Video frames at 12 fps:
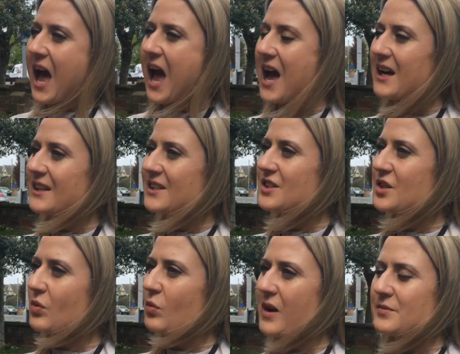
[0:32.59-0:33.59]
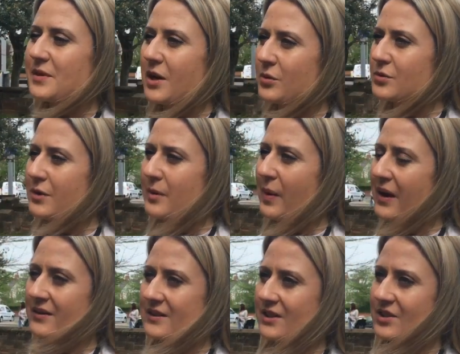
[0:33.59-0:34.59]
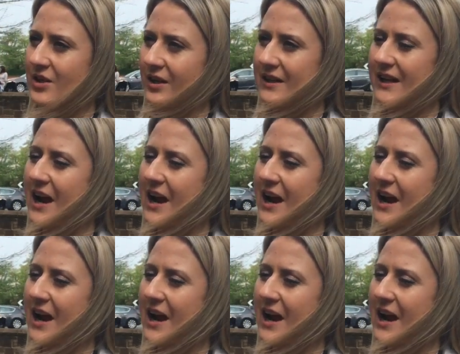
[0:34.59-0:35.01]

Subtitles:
And as we go through our parenting journey,